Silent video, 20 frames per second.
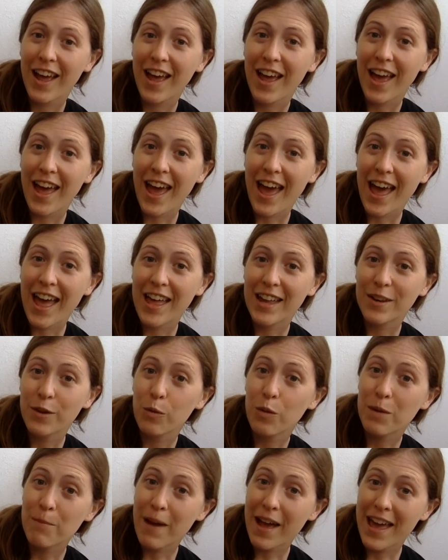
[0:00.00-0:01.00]
And
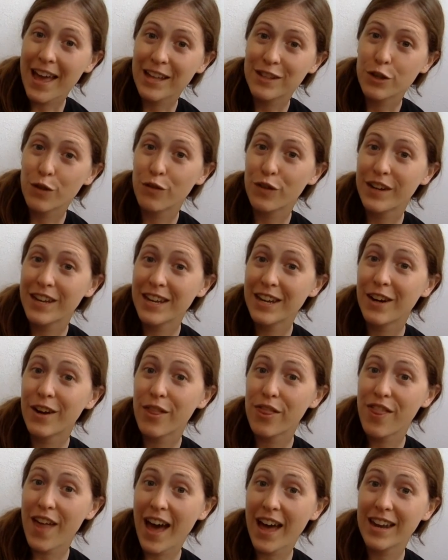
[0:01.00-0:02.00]
when my head's over here,
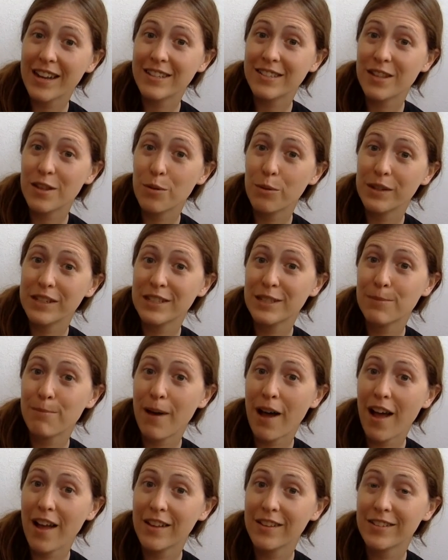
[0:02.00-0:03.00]
that is the
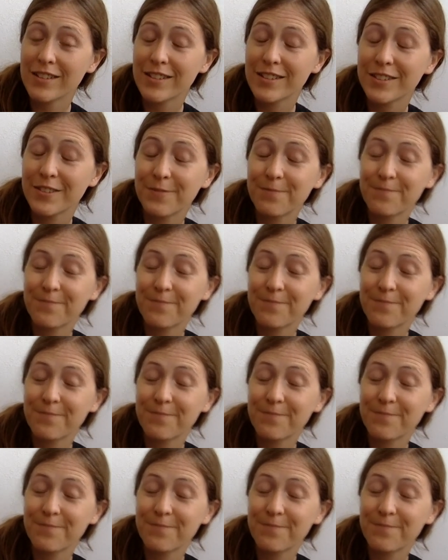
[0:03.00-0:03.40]
response.